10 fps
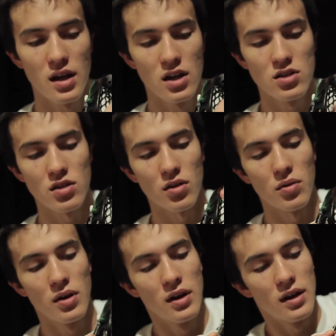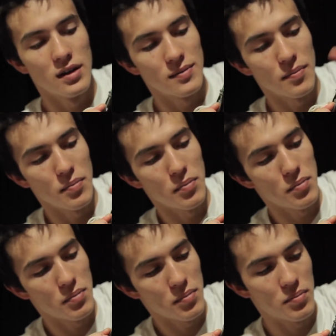So
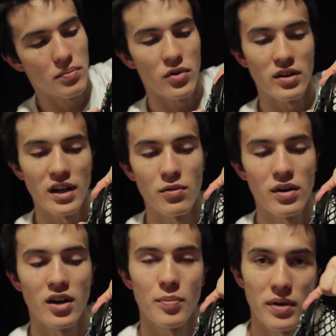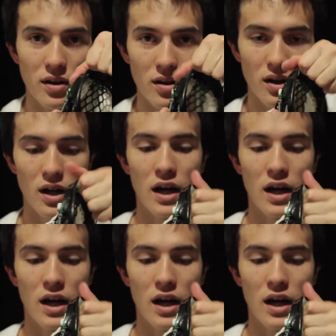bring that one up here,